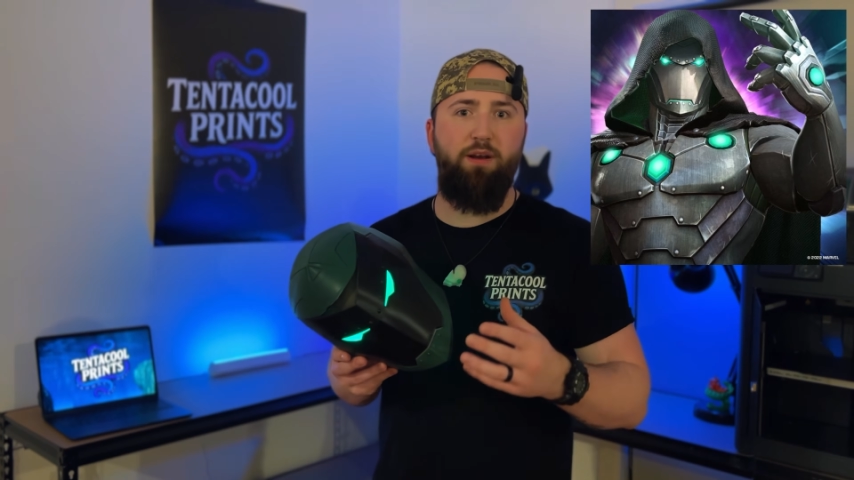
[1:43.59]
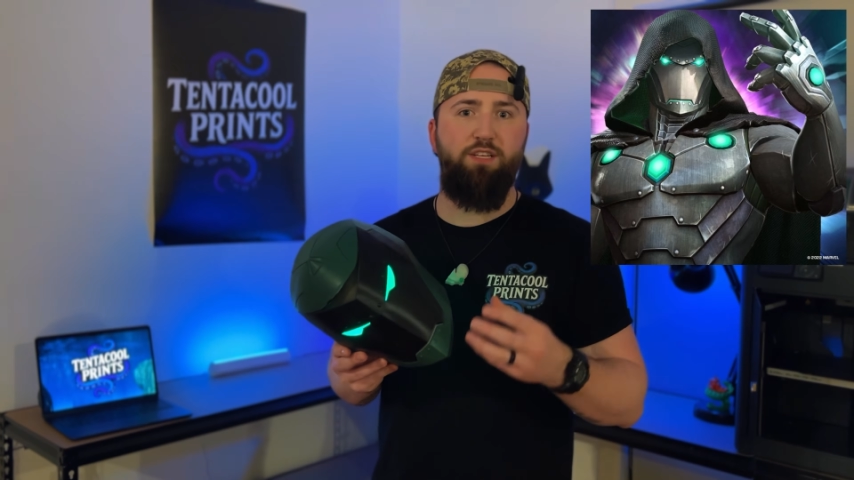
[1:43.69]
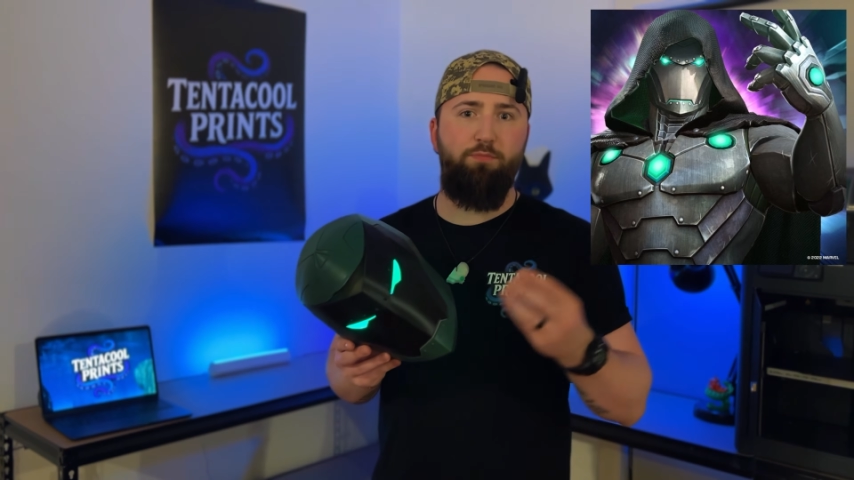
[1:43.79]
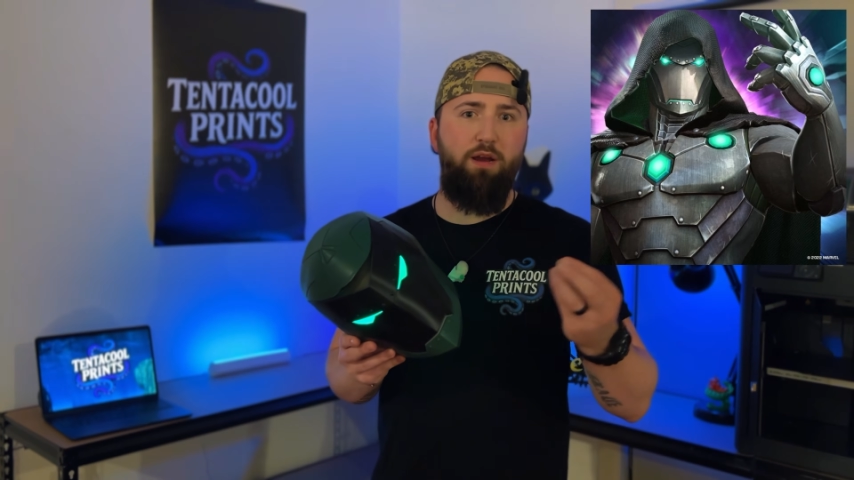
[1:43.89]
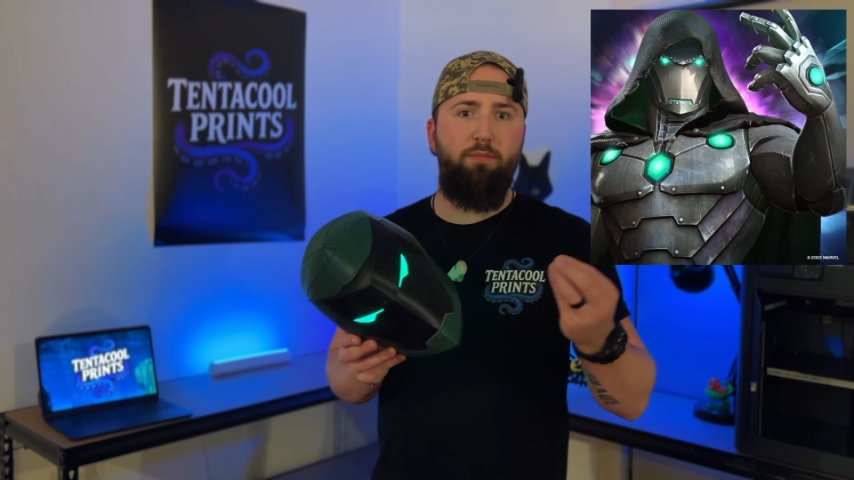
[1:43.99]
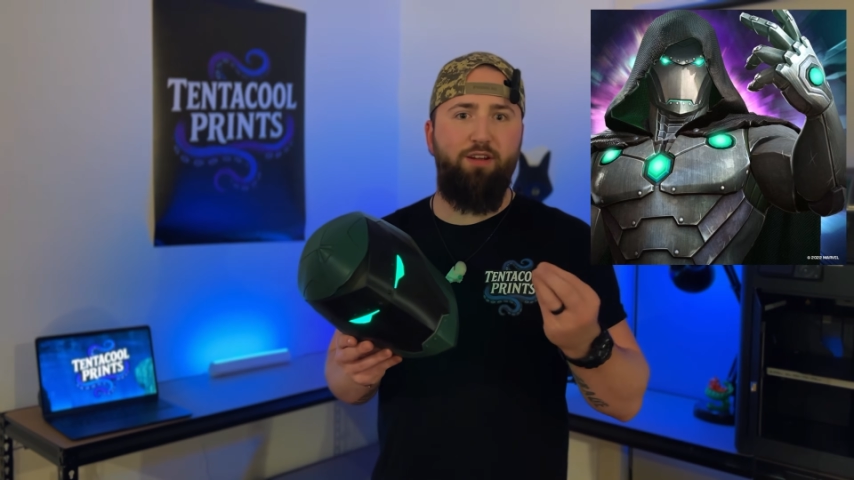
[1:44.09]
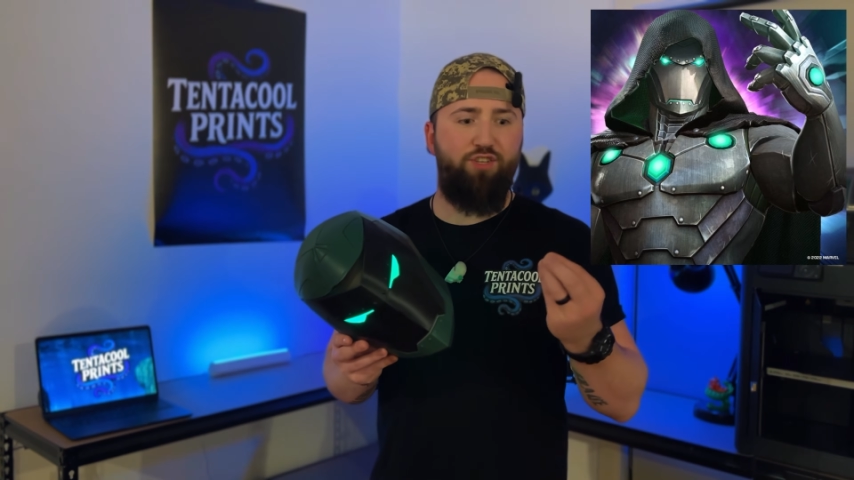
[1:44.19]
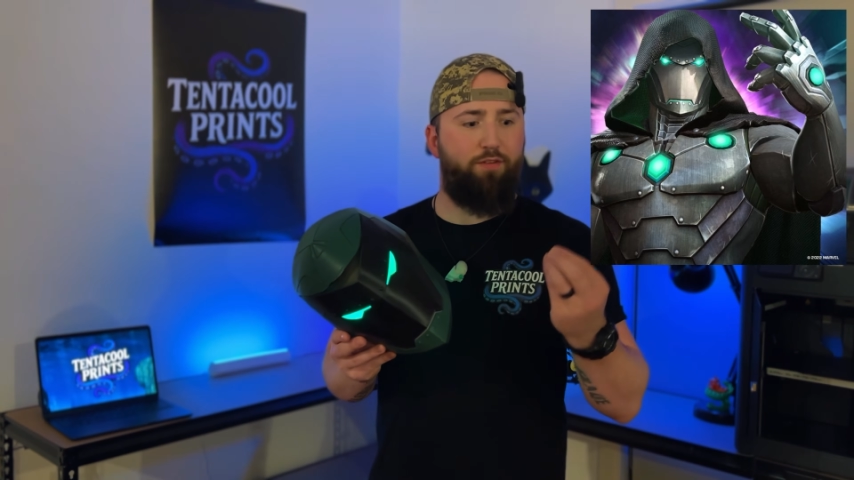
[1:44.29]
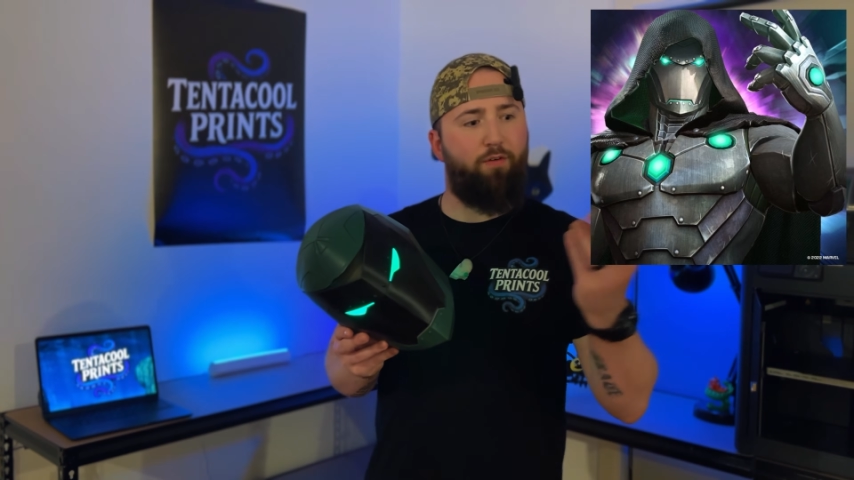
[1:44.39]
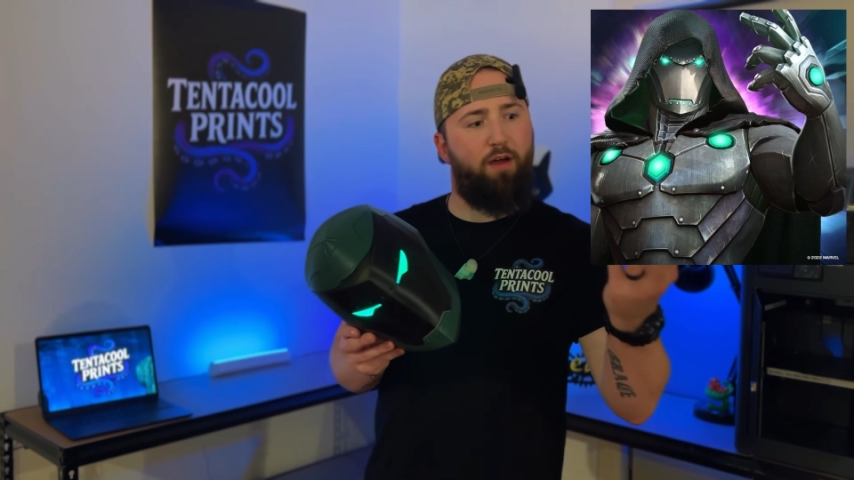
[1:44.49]
but it's pretty
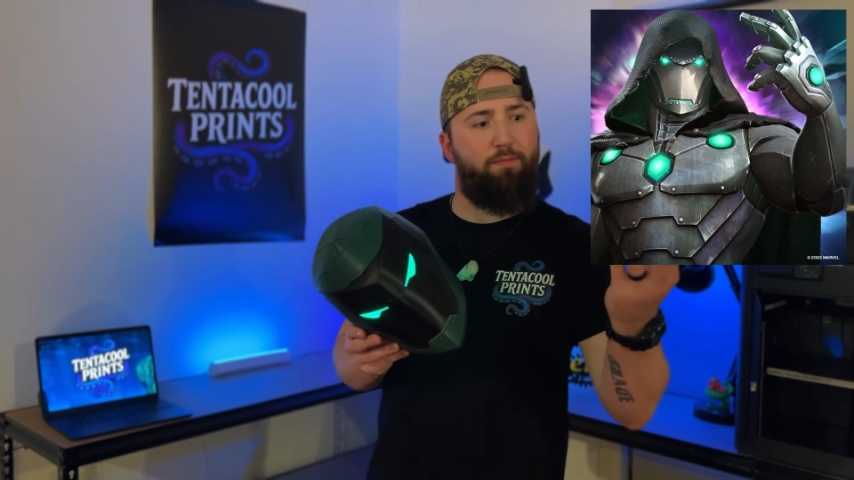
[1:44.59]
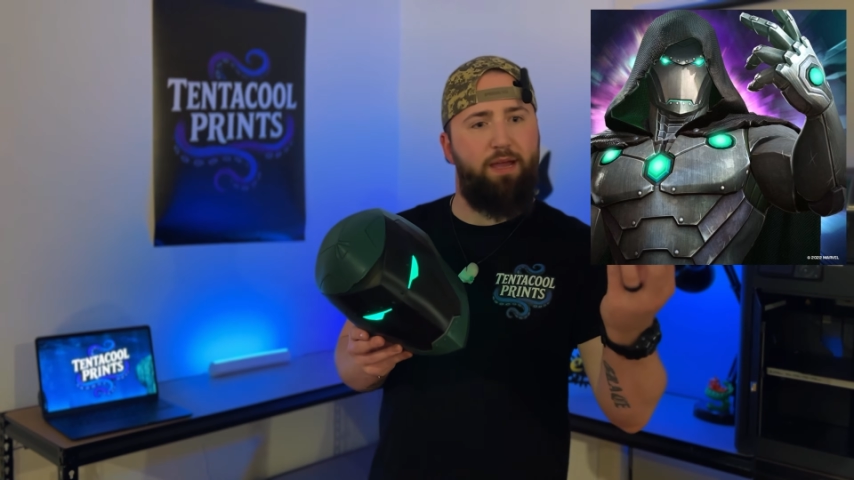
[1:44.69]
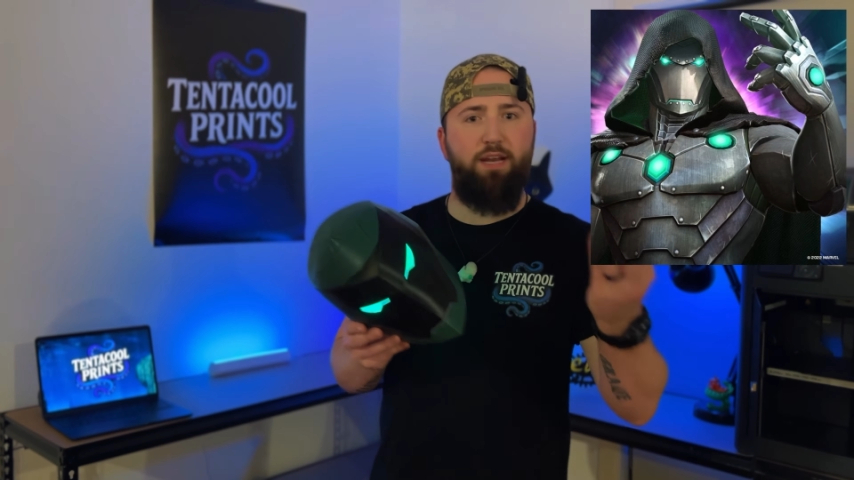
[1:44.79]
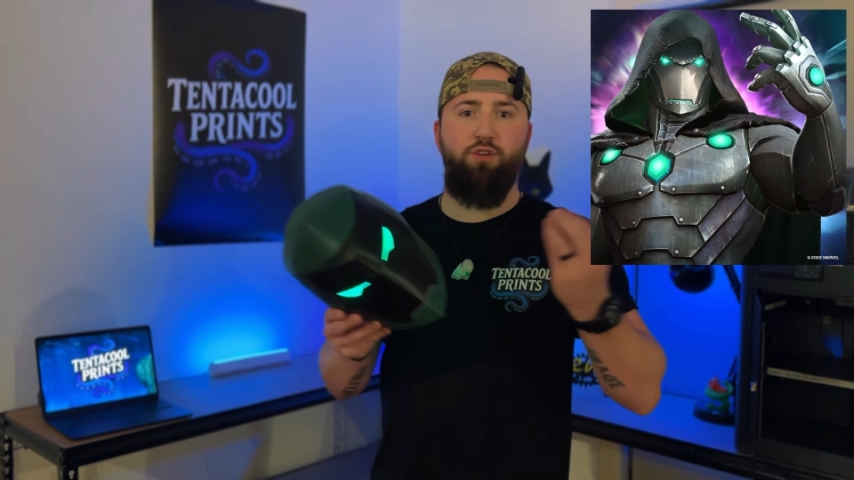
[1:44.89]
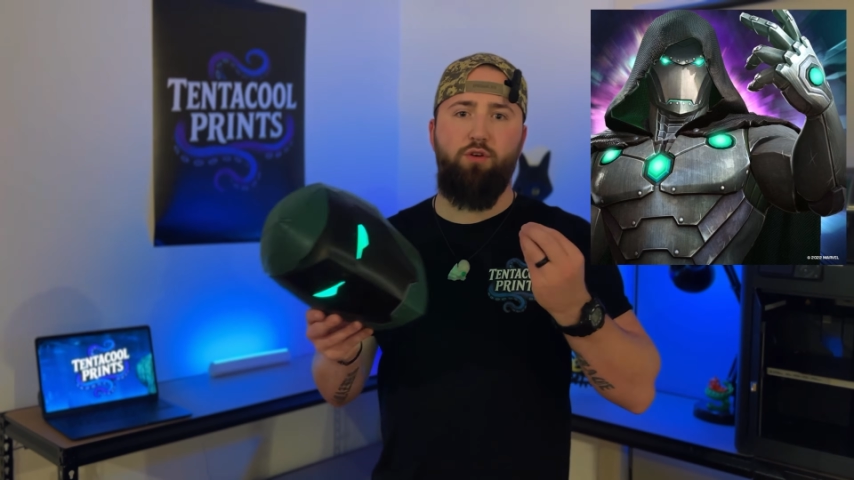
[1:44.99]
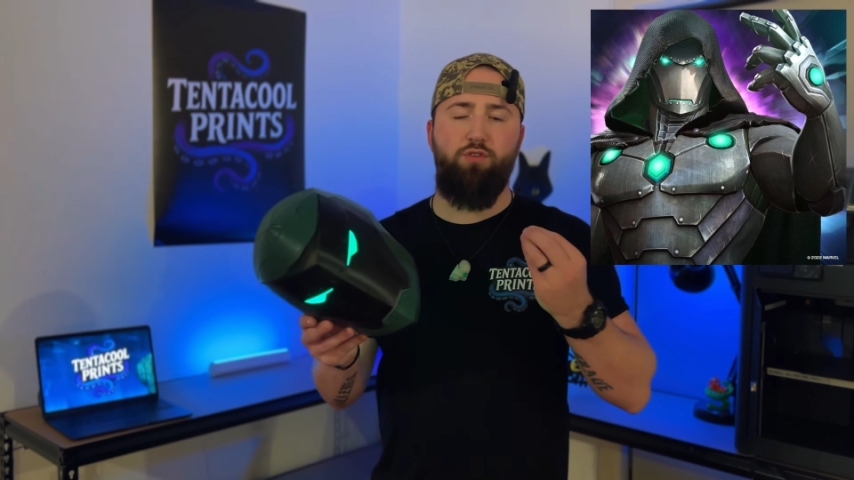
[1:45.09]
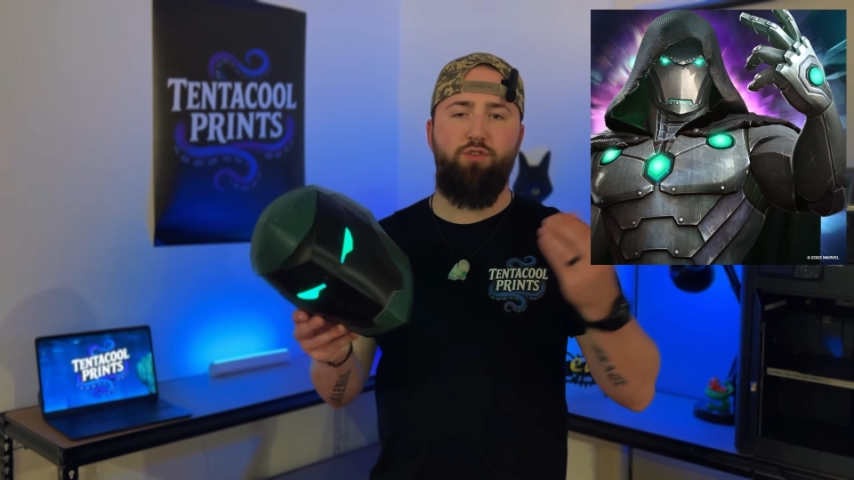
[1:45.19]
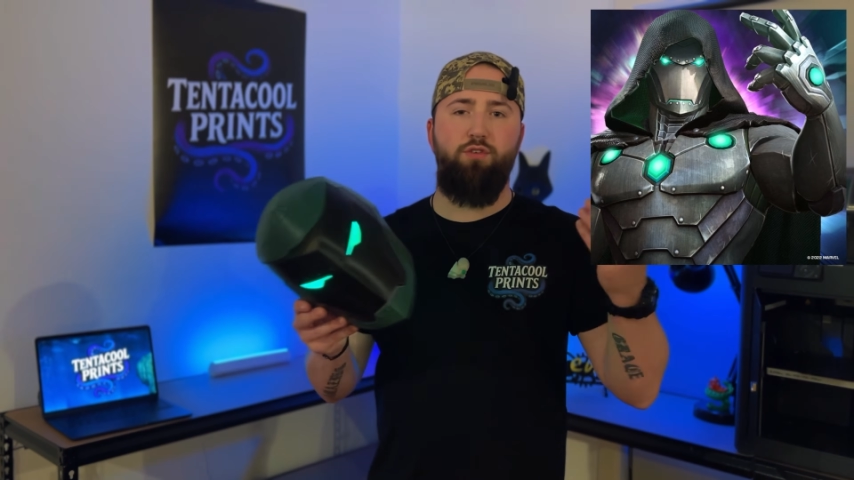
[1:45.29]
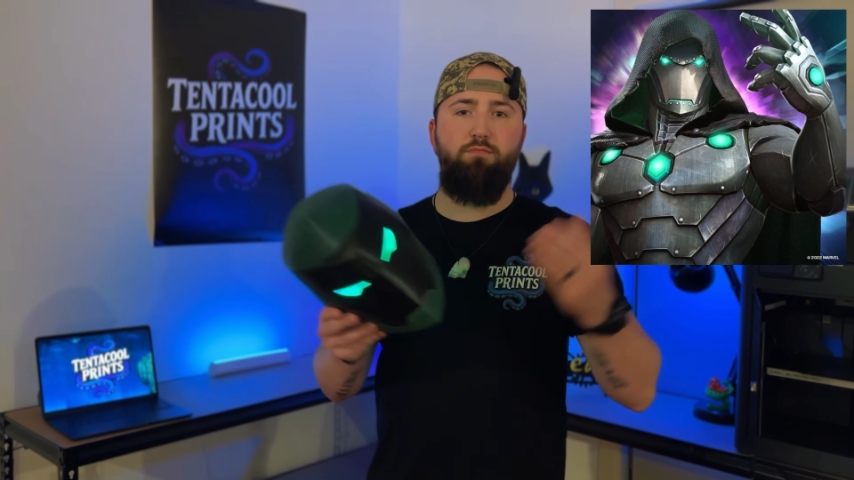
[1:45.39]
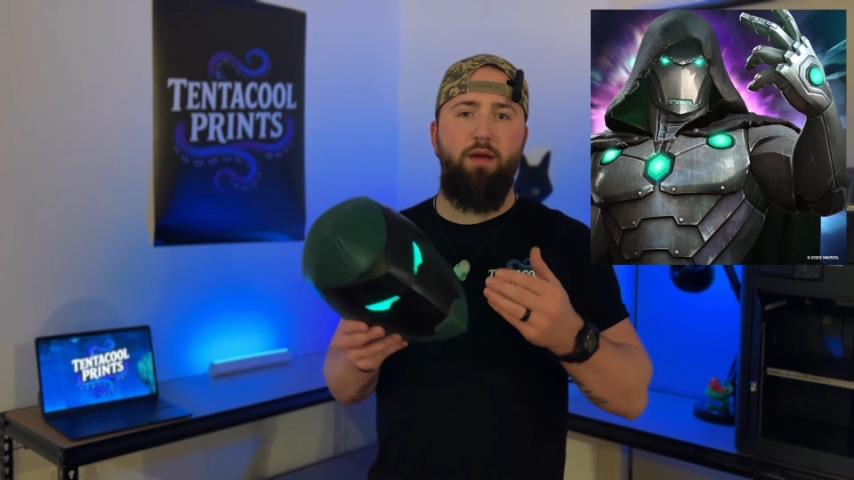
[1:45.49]
much if Iron Man and Doctor
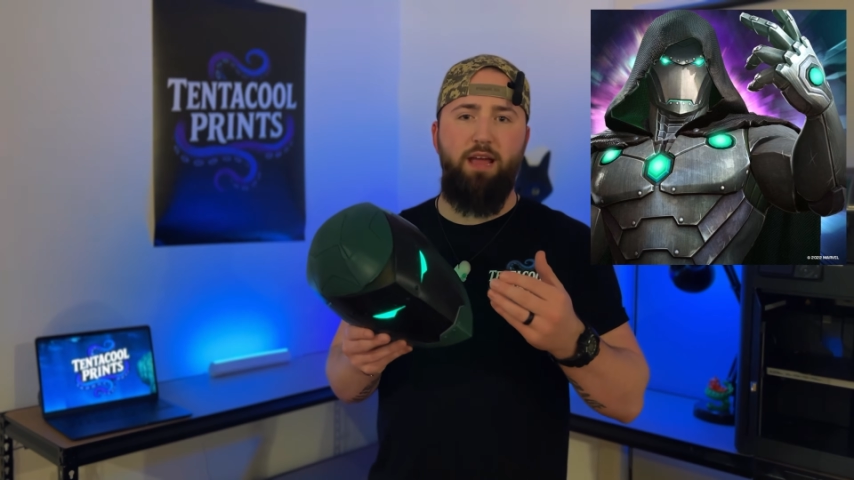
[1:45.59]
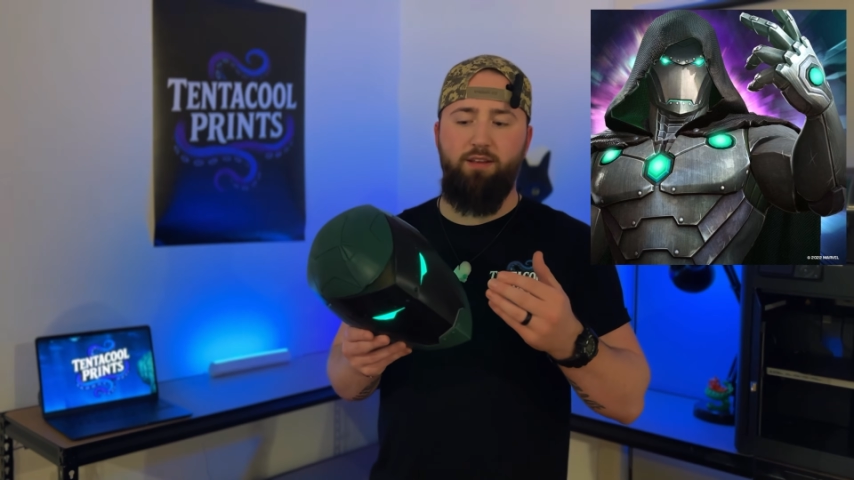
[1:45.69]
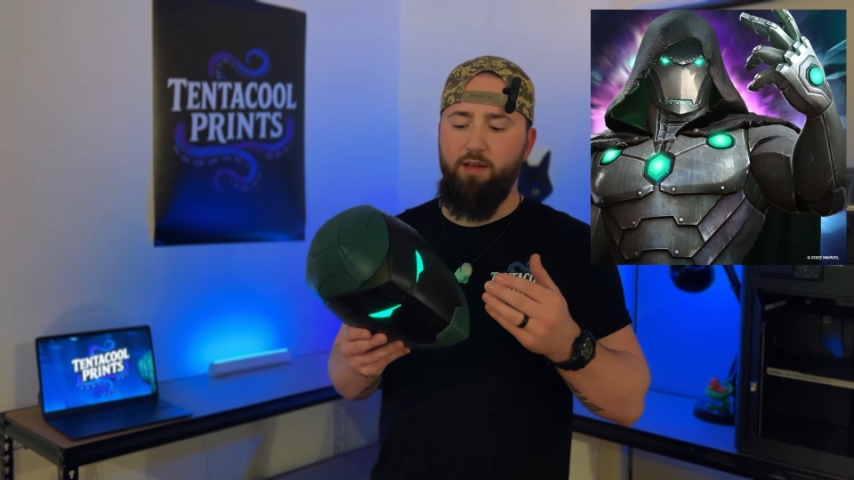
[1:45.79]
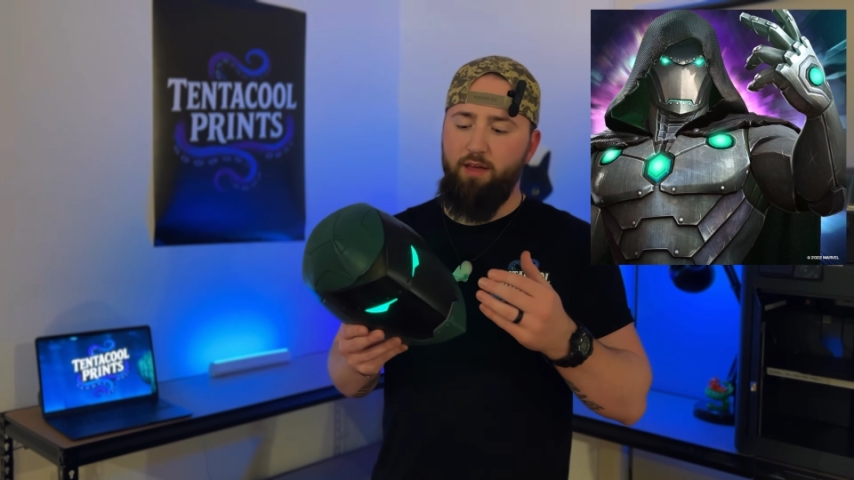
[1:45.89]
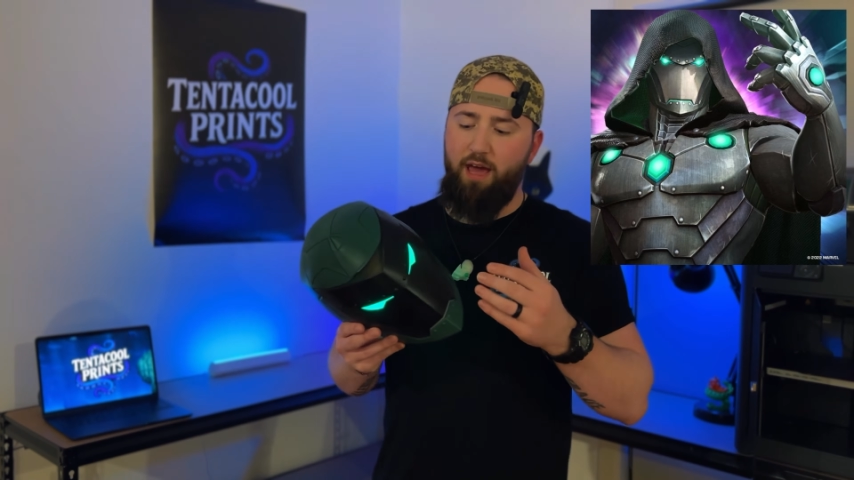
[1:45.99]
Doom met,